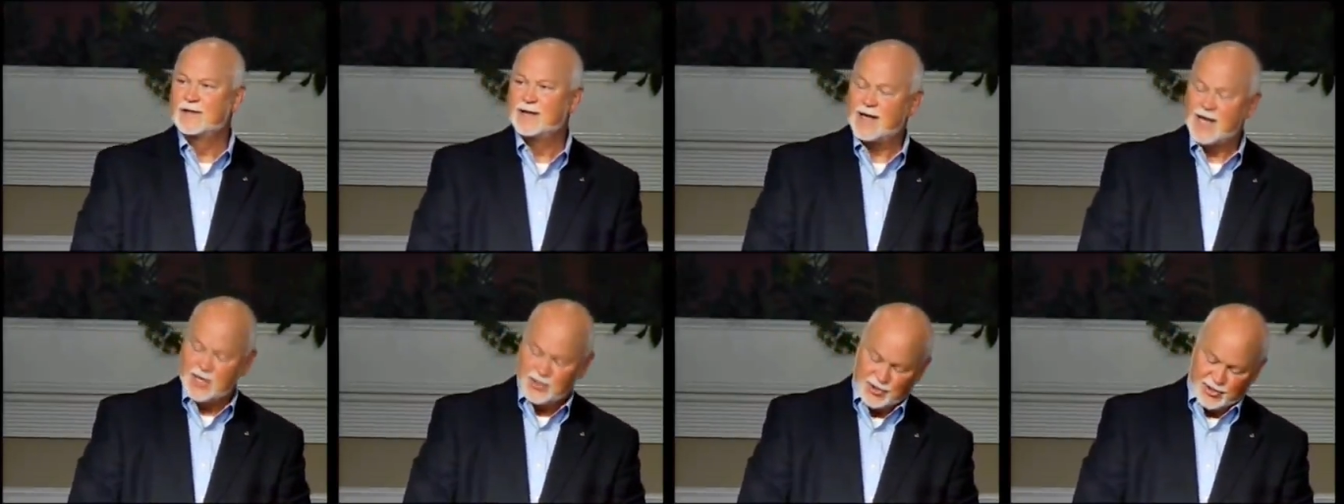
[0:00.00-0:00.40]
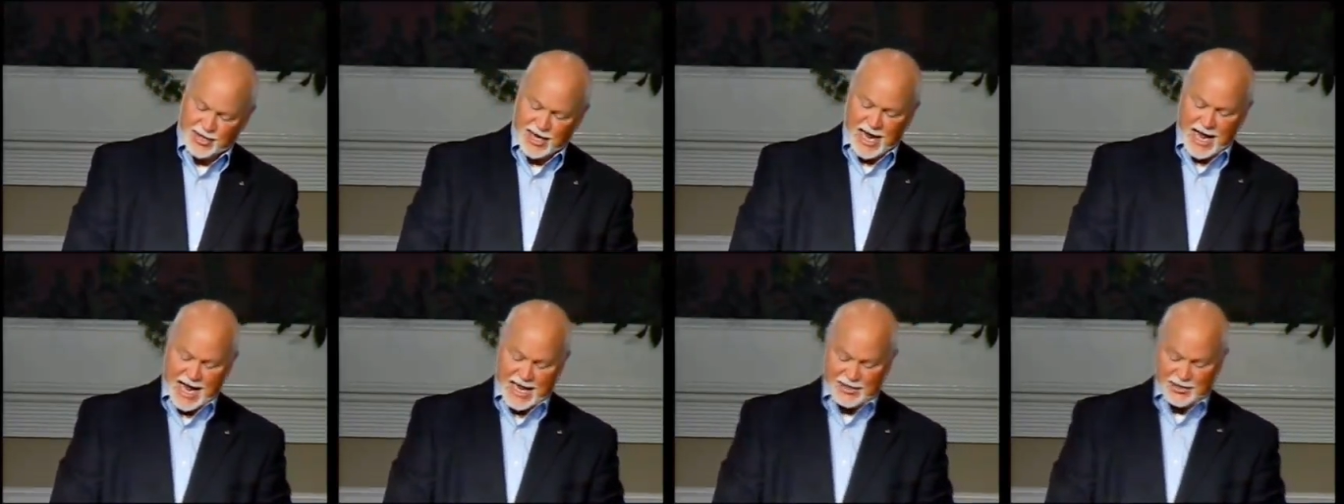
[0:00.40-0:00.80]
as
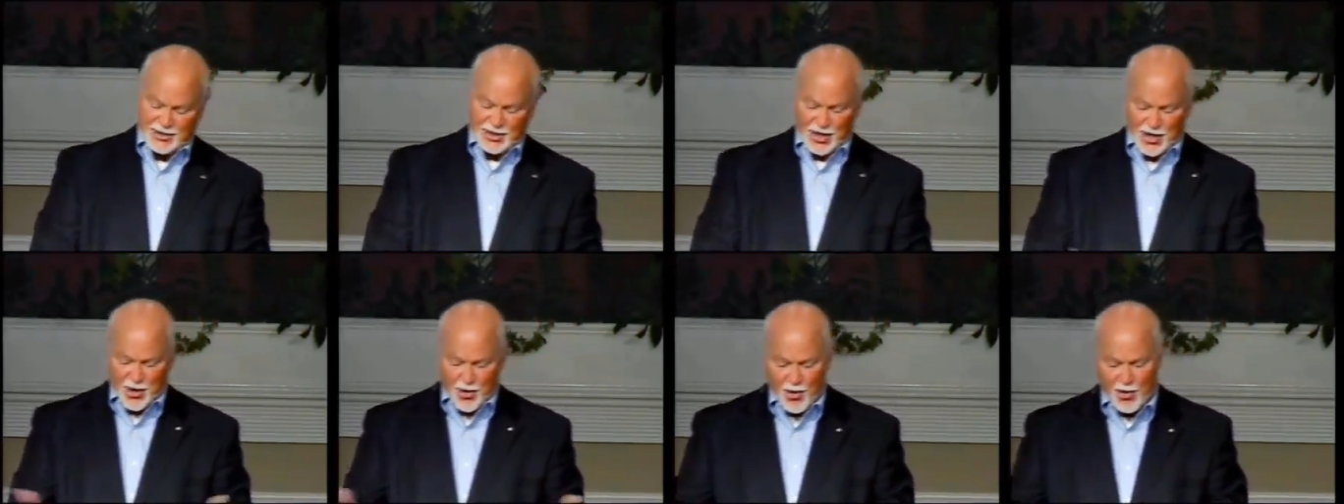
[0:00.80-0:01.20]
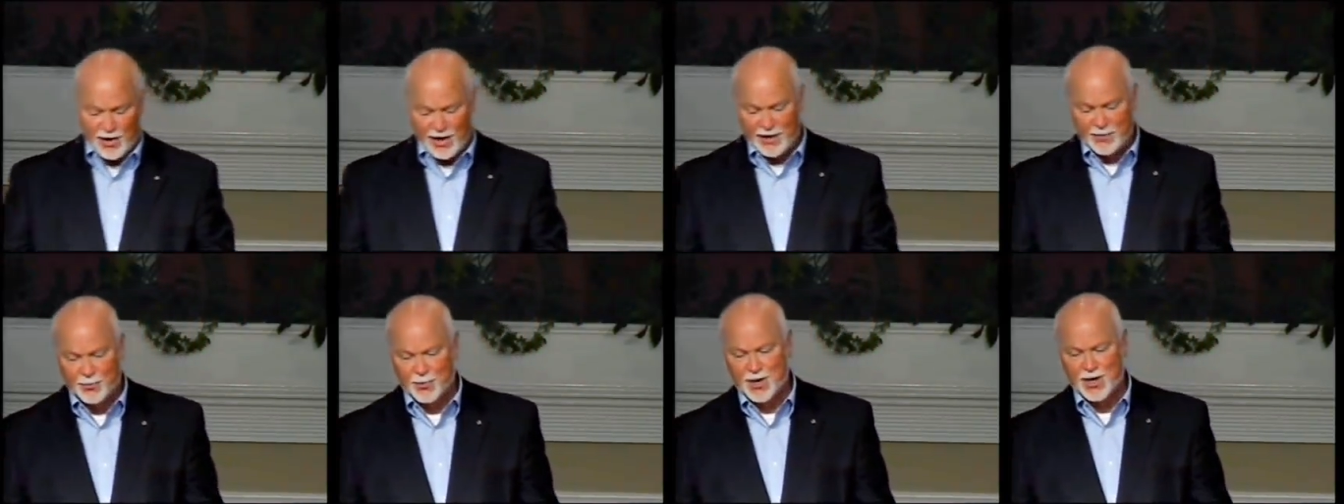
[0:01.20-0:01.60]
God's
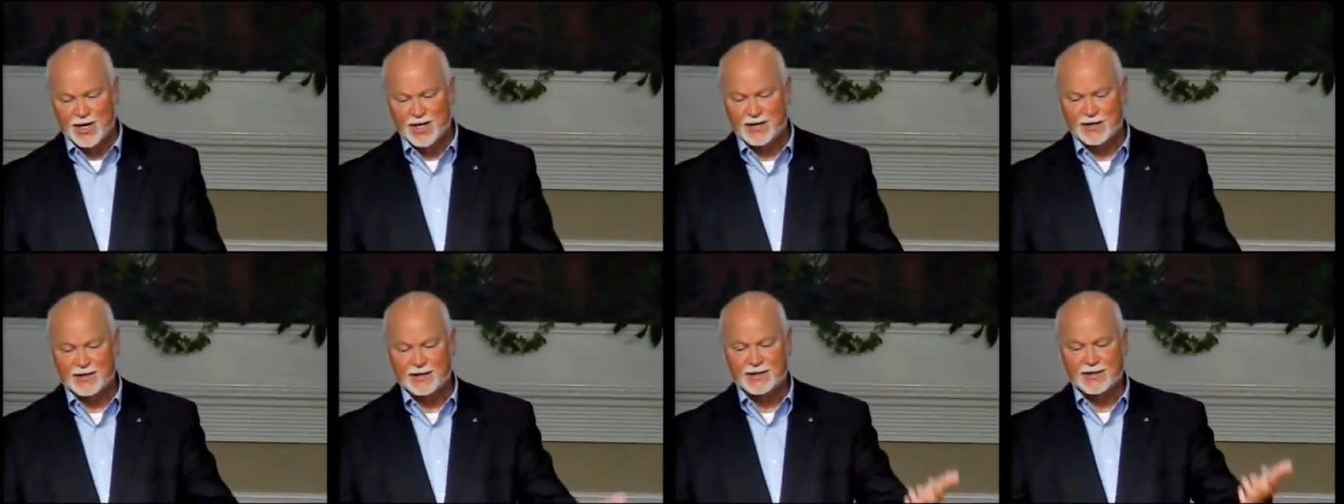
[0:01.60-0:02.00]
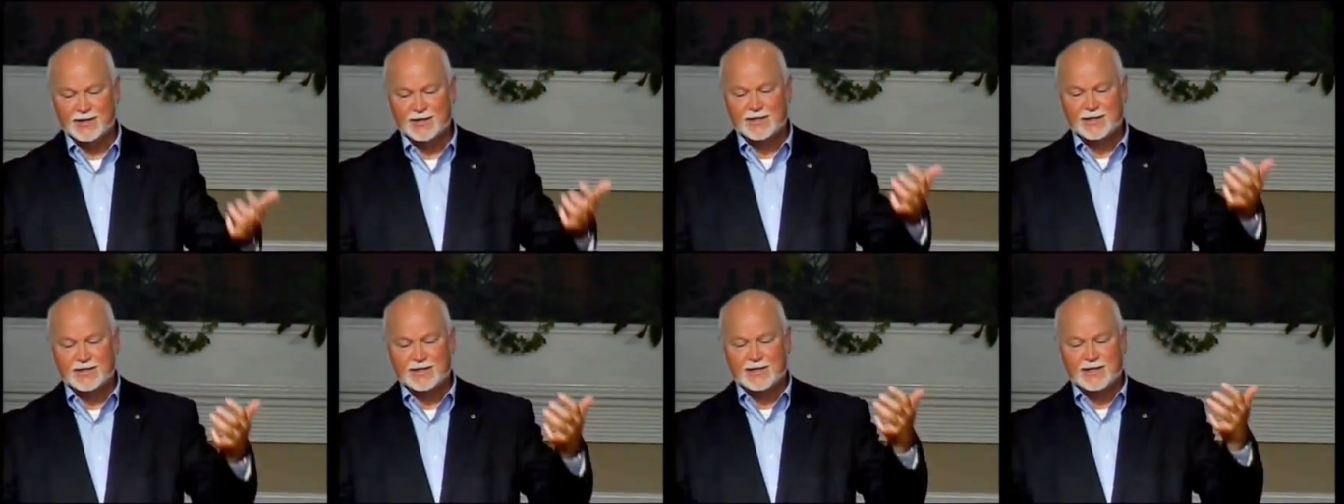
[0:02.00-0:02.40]
anointed one.
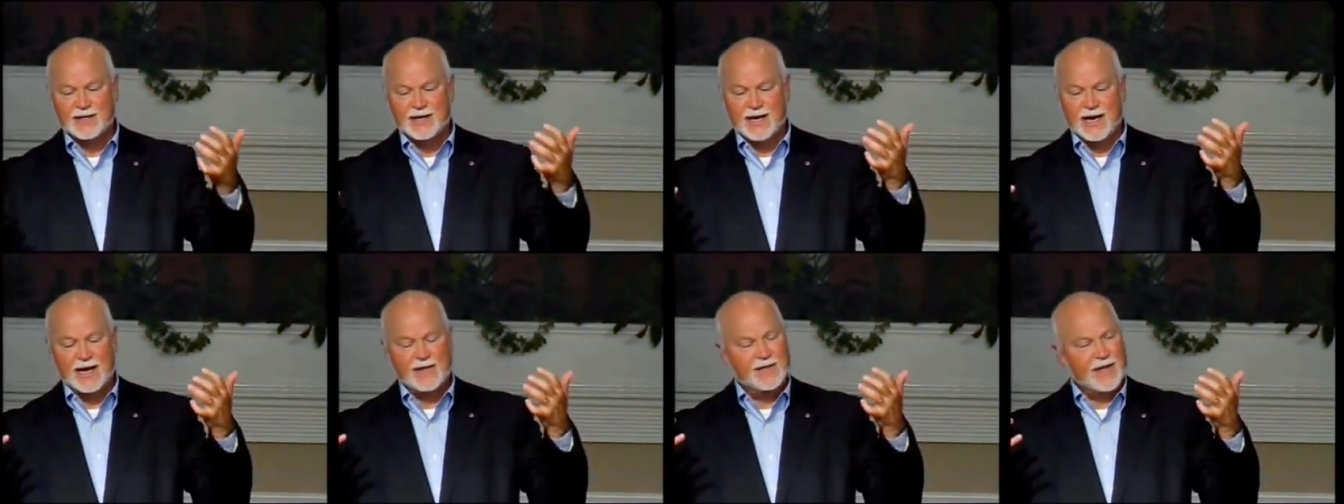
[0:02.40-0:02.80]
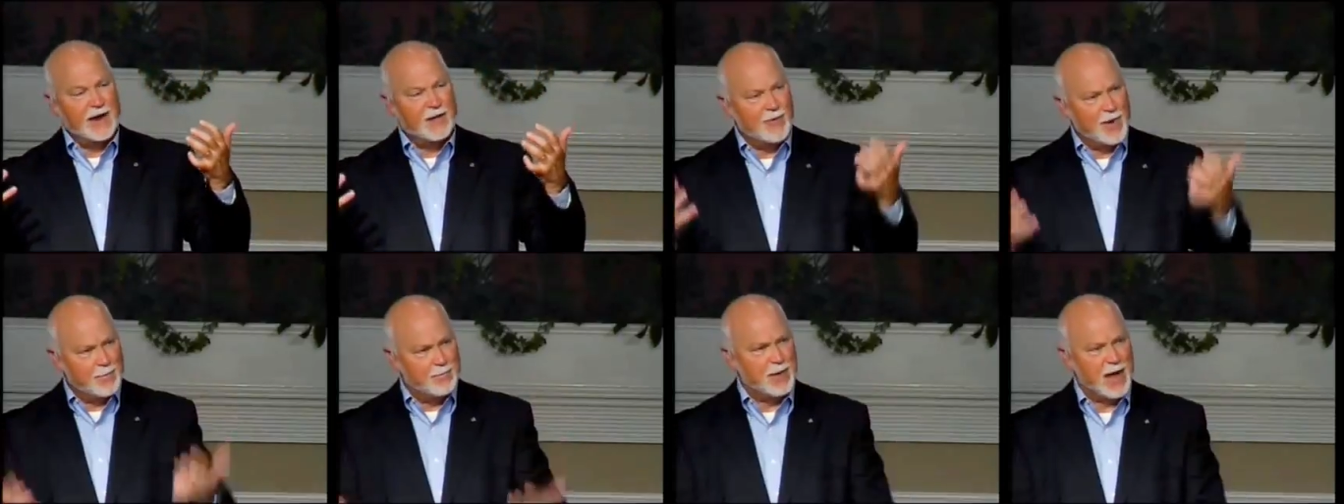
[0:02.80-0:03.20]
And they
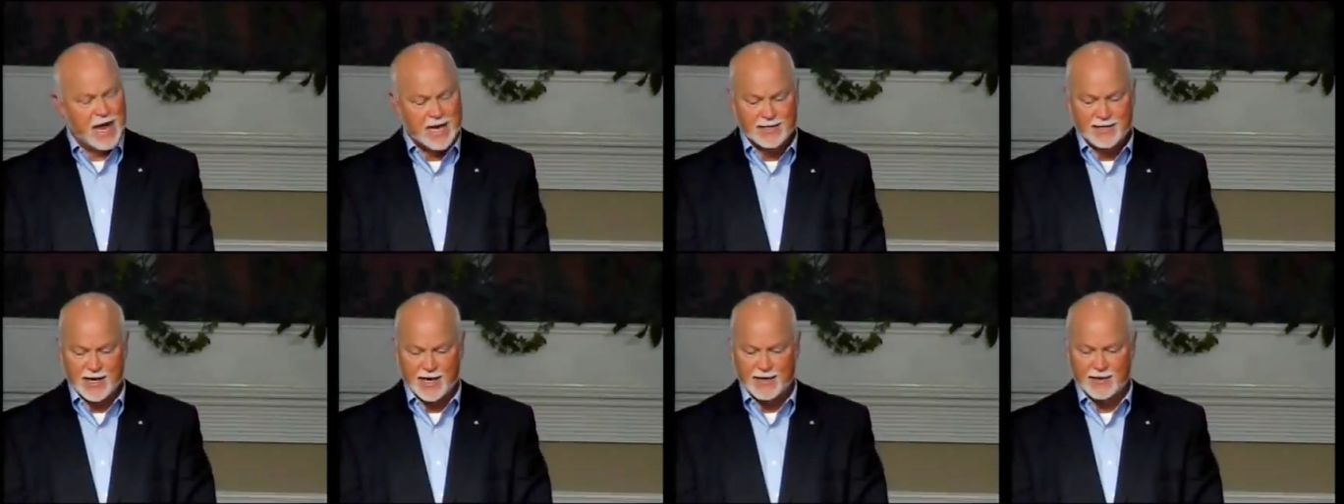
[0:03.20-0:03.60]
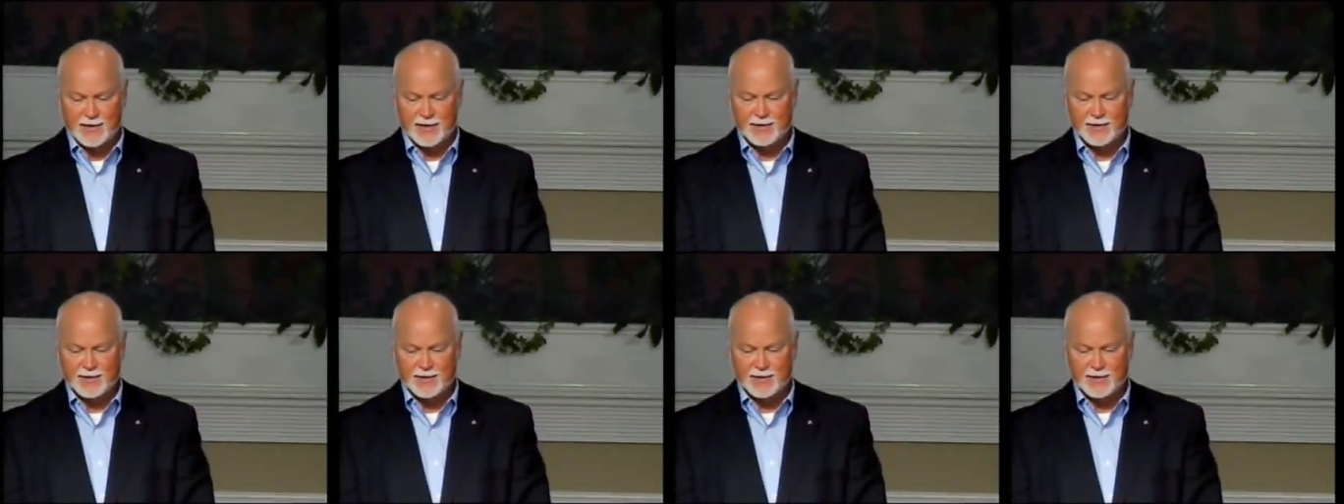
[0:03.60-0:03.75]
repented.